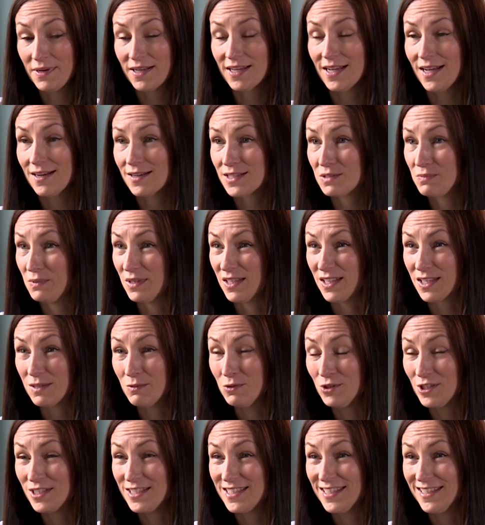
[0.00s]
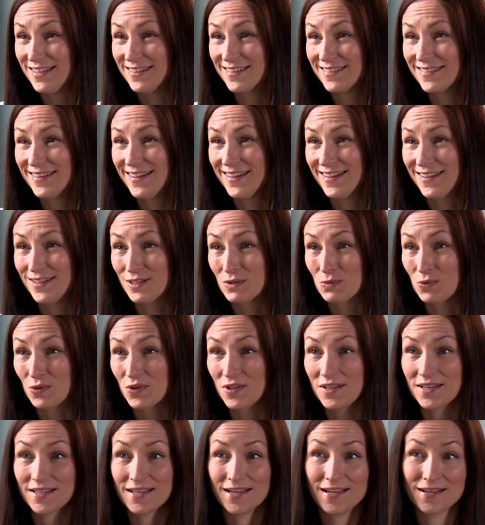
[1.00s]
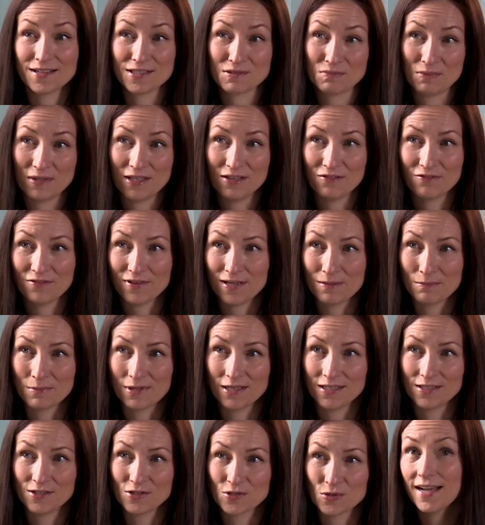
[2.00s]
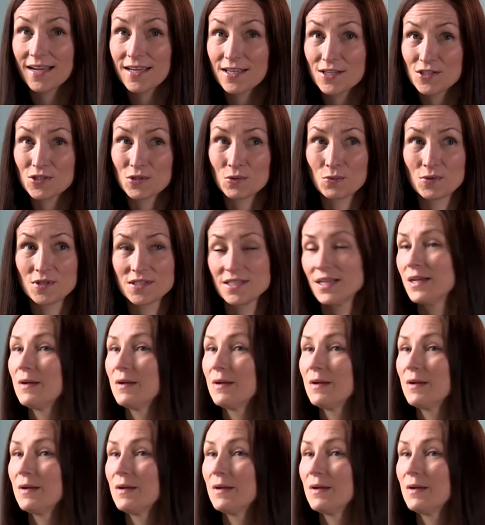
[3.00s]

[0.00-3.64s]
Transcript: a Gaelic speaking community and within a Gaelic speaking family, so I guess there was